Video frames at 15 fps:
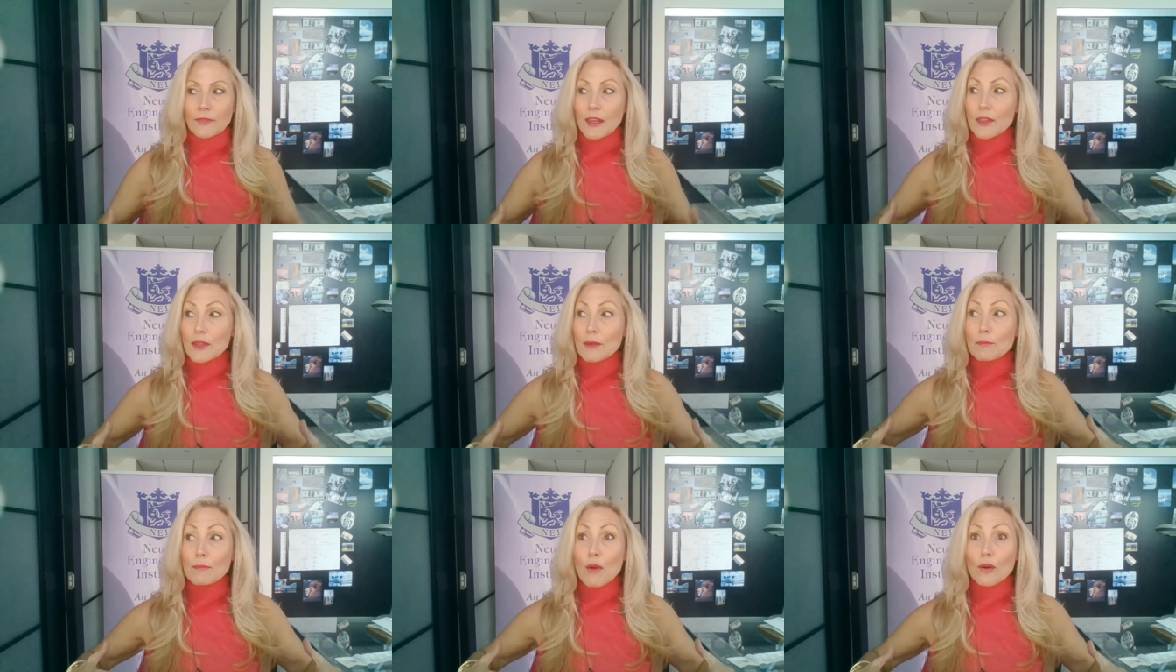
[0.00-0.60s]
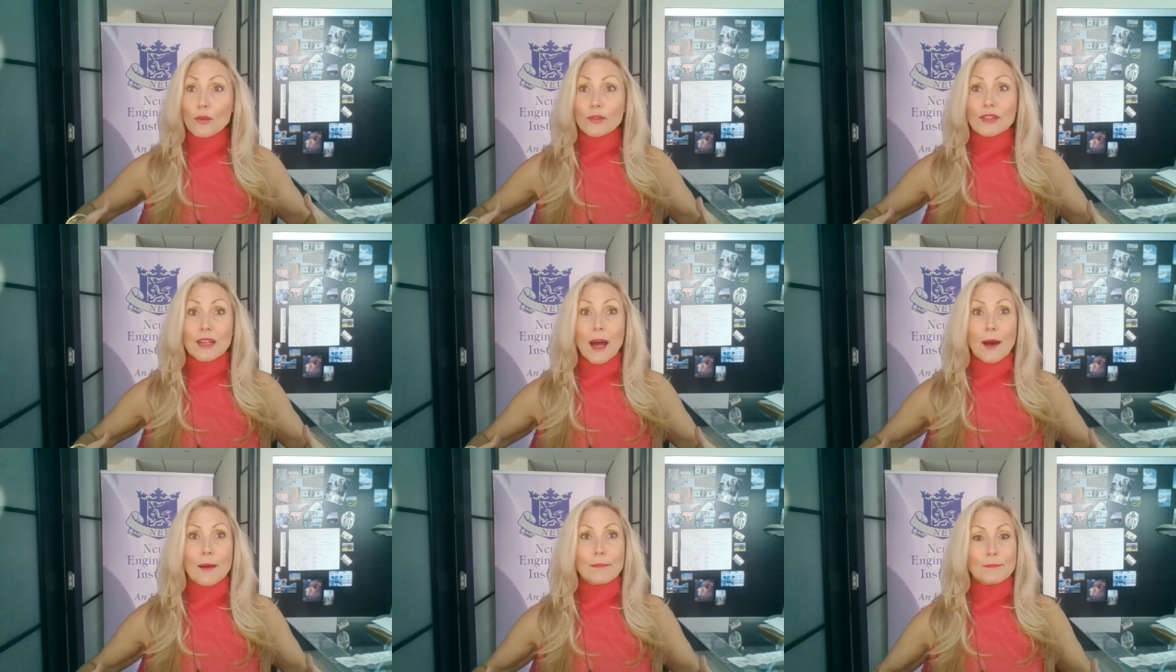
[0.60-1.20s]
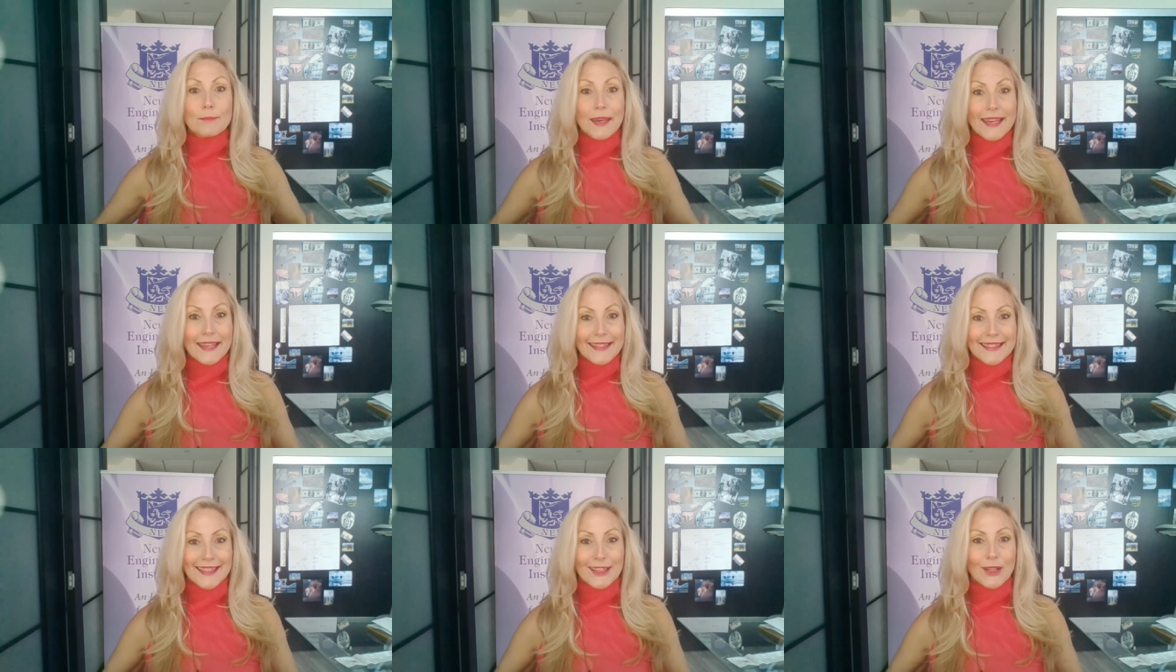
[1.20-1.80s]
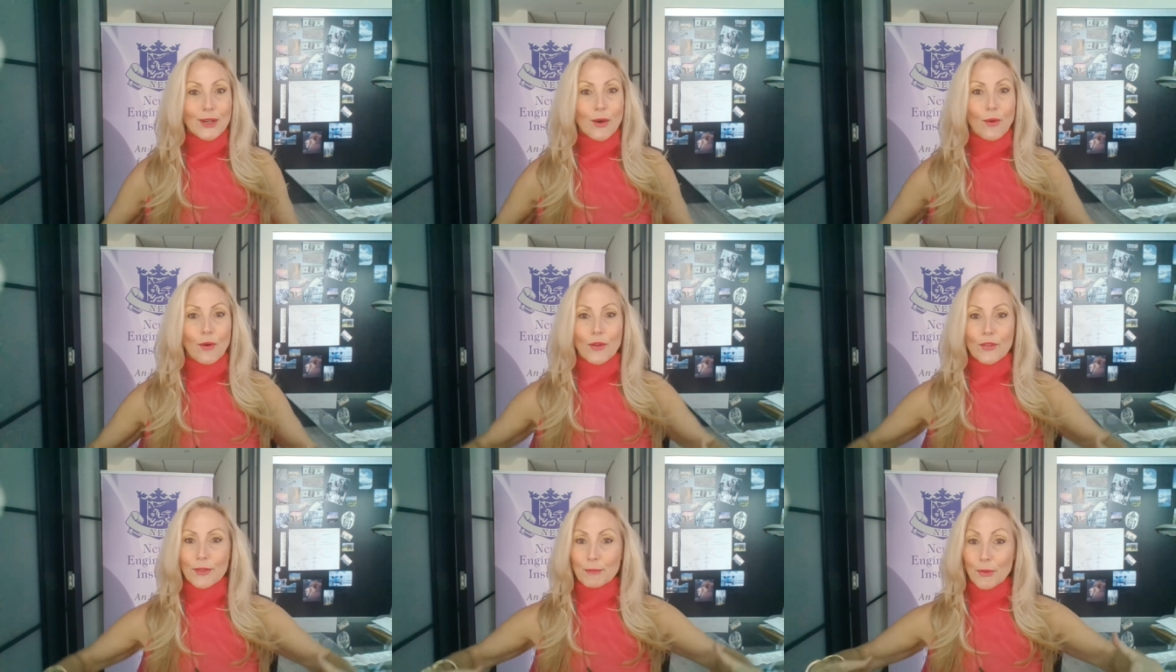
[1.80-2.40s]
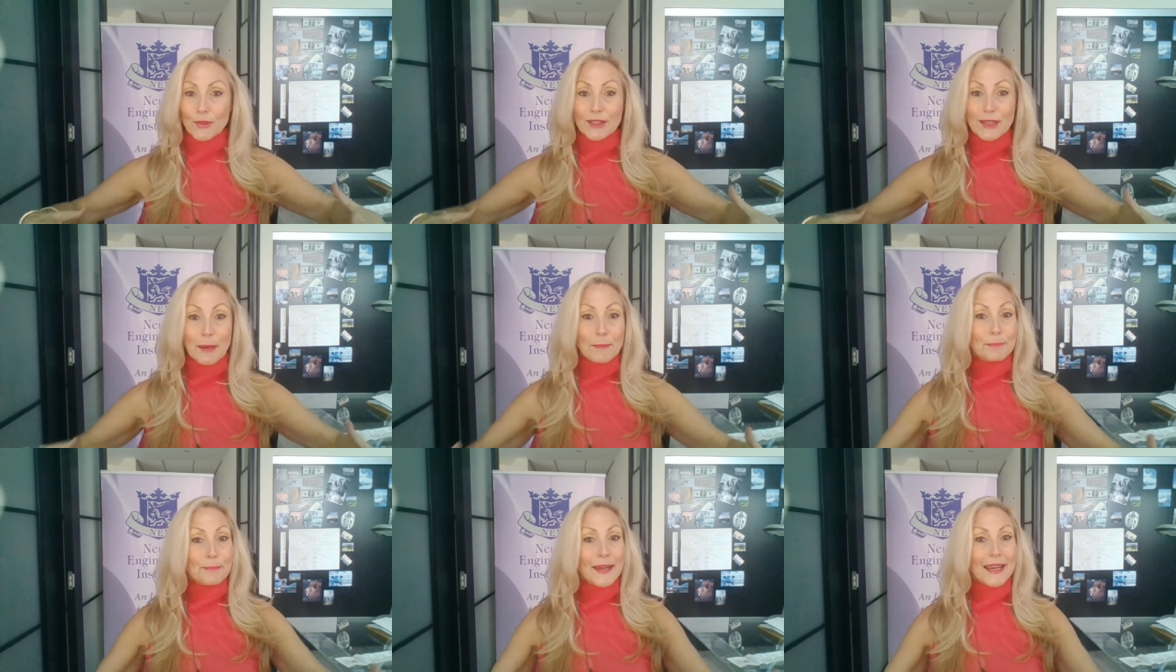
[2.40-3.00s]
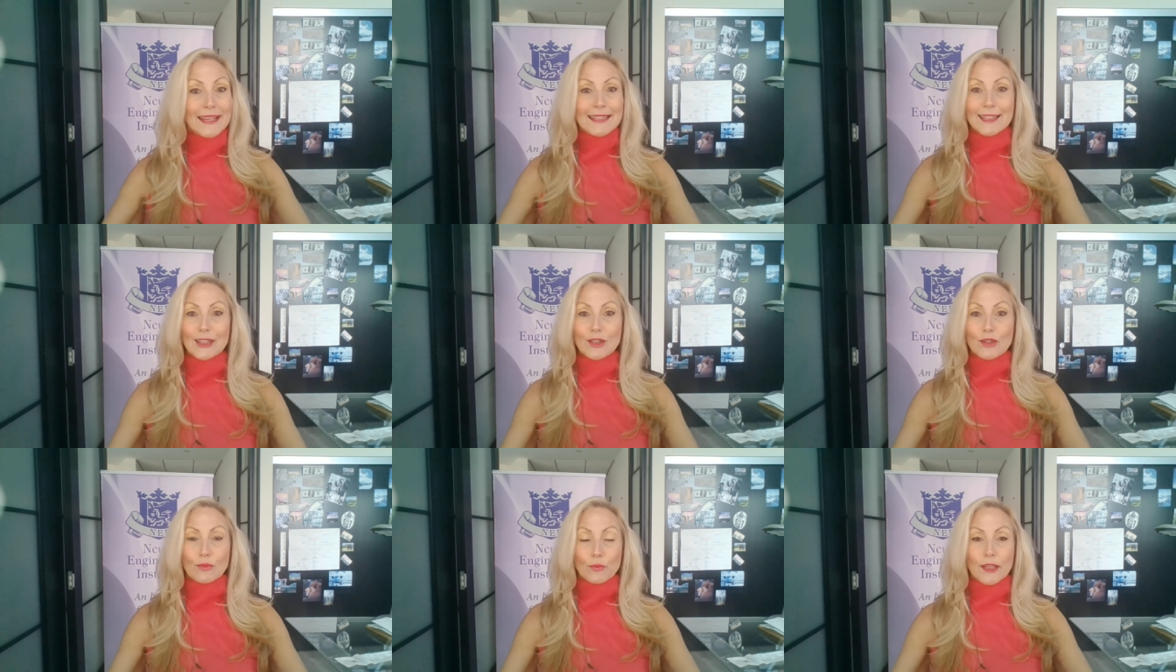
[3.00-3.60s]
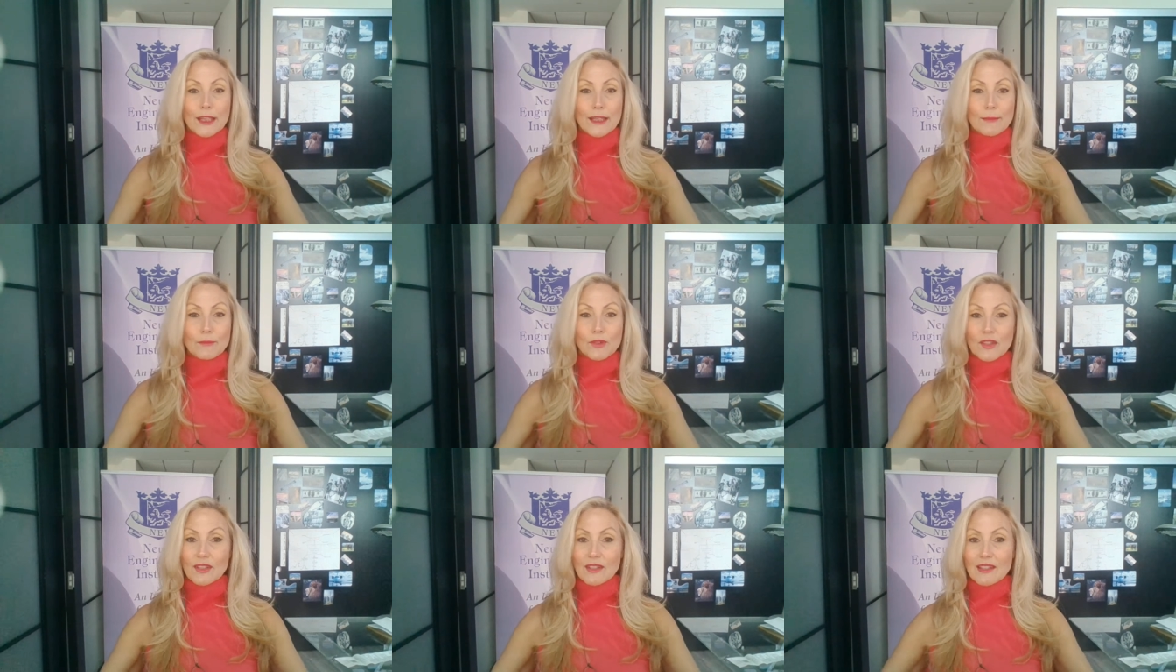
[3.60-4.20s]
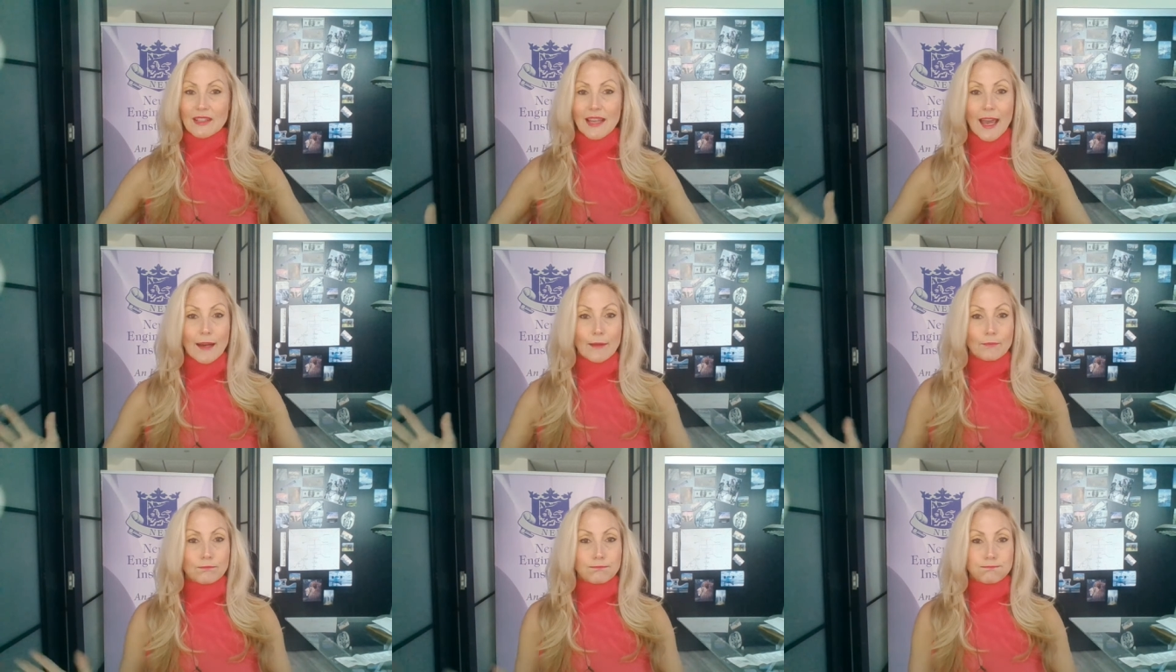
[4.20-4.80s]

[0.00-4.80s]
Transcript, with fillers: the most amazing goal, the most amazing dream, just like